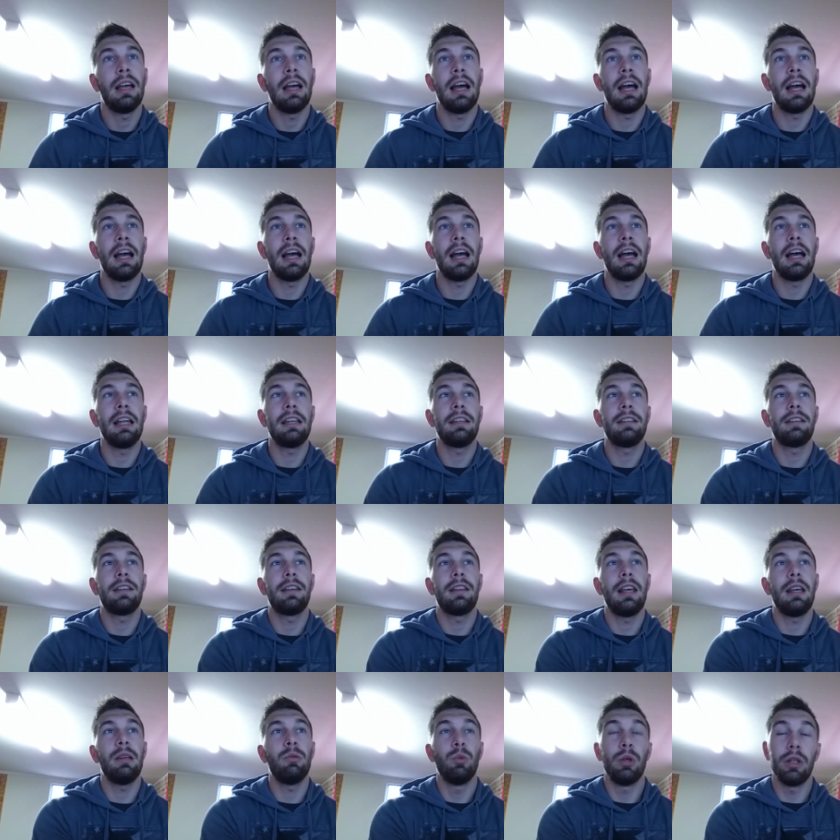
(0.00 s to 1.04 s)
And
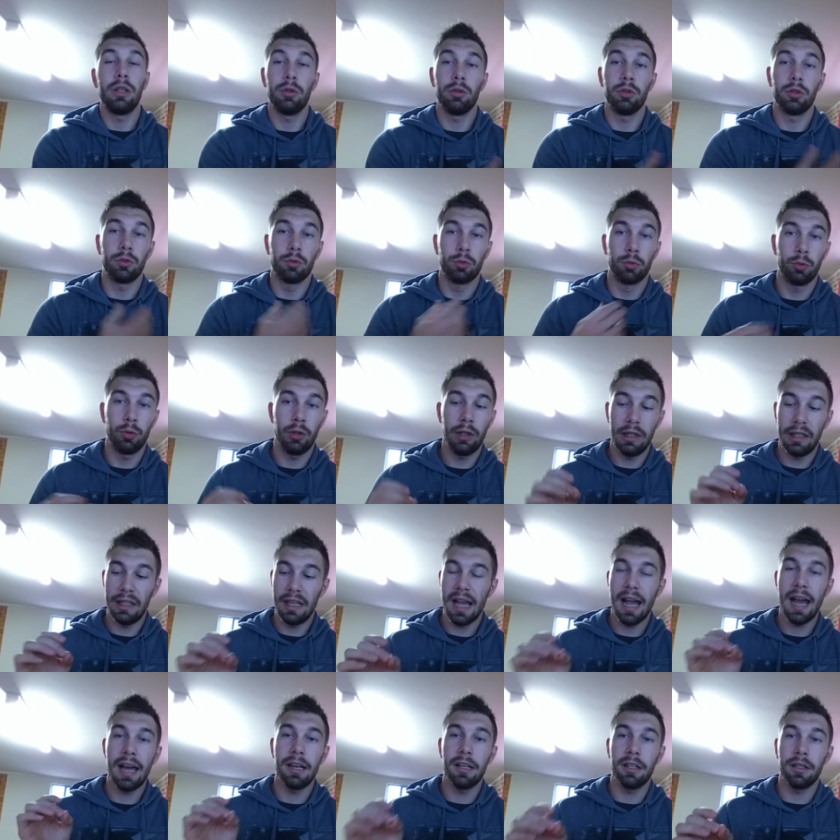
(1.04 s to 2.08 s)
then when it was
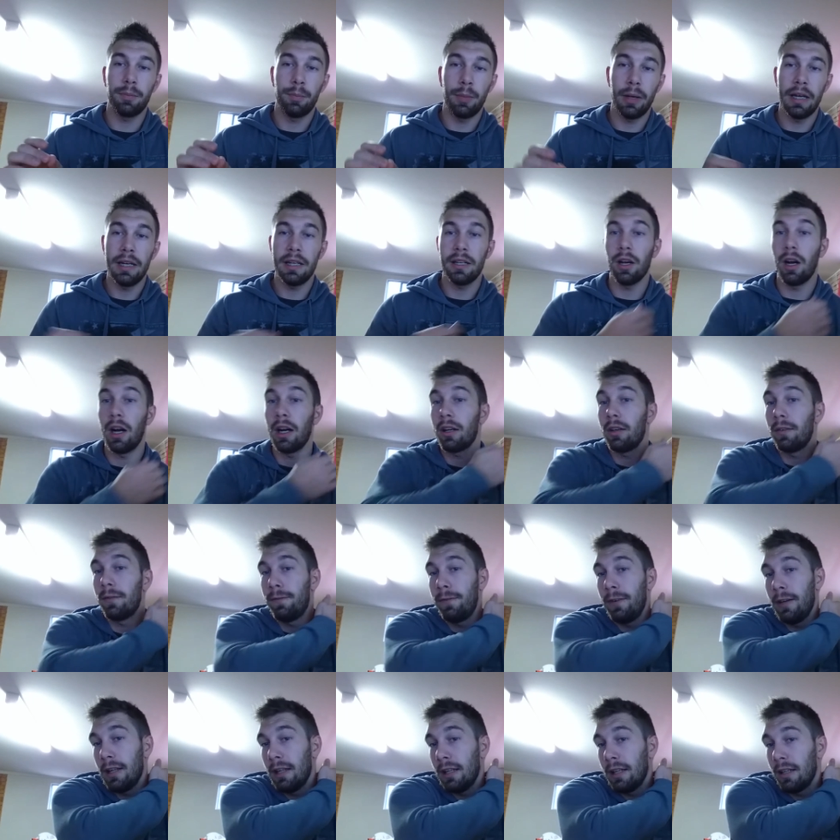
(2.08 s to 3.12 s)
really at its peak, I could
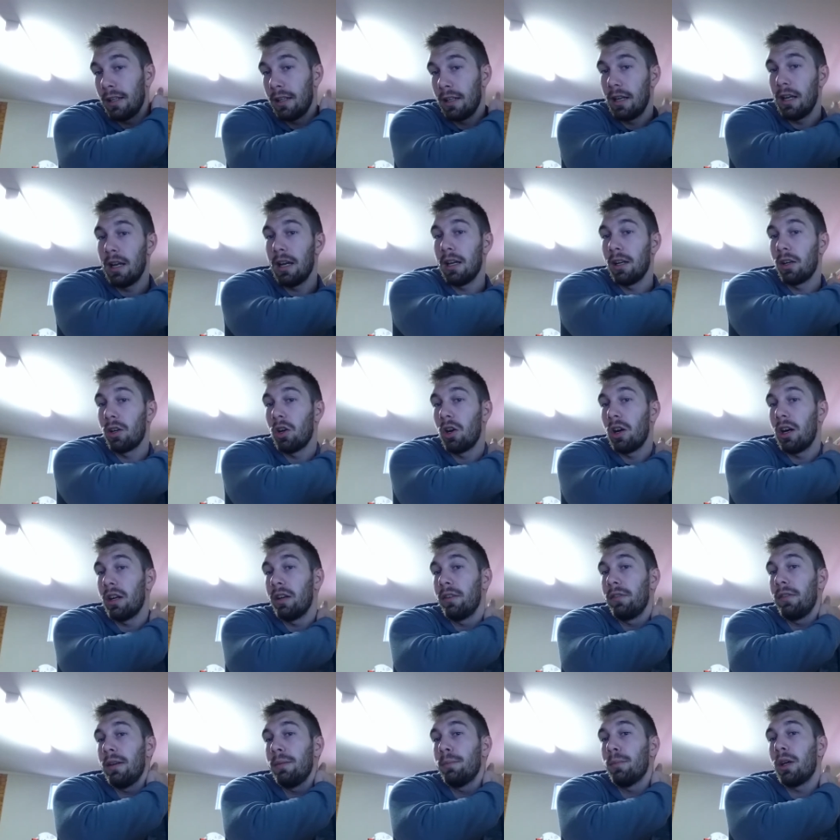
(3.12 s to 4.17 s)
feel it kind
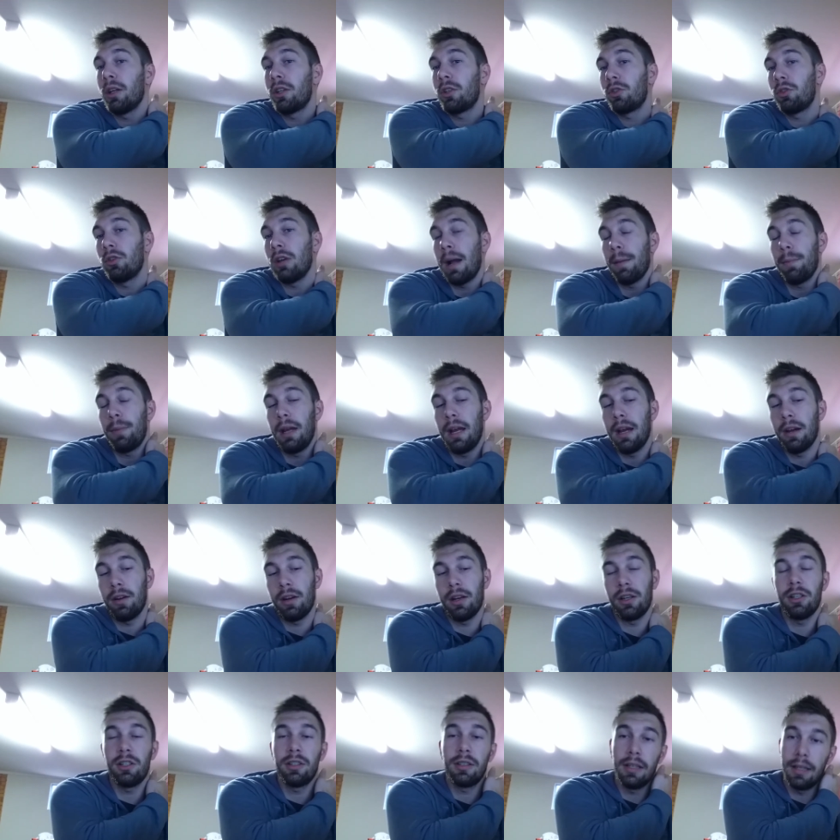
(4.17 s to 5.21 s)
of in my trap
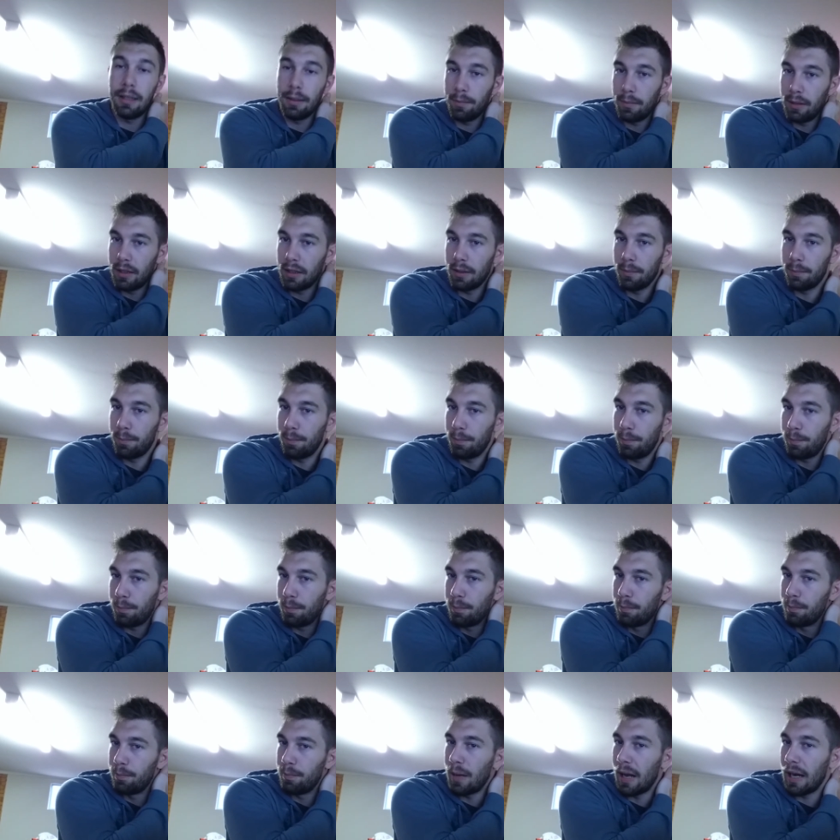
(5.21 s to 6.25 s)
area, just in the
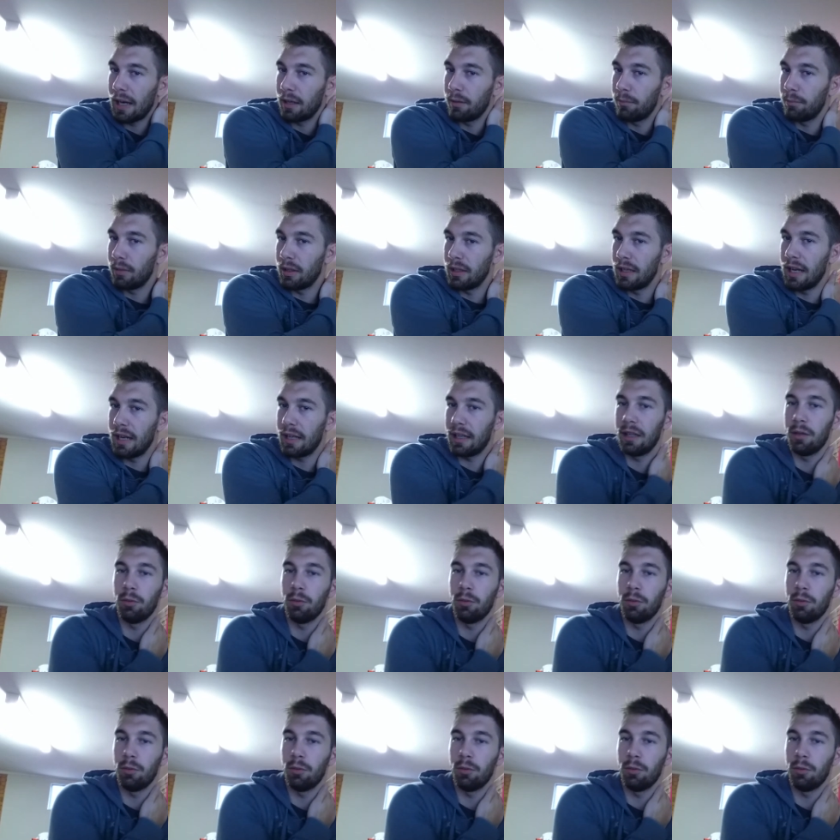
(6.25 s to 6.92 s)
back of my neck.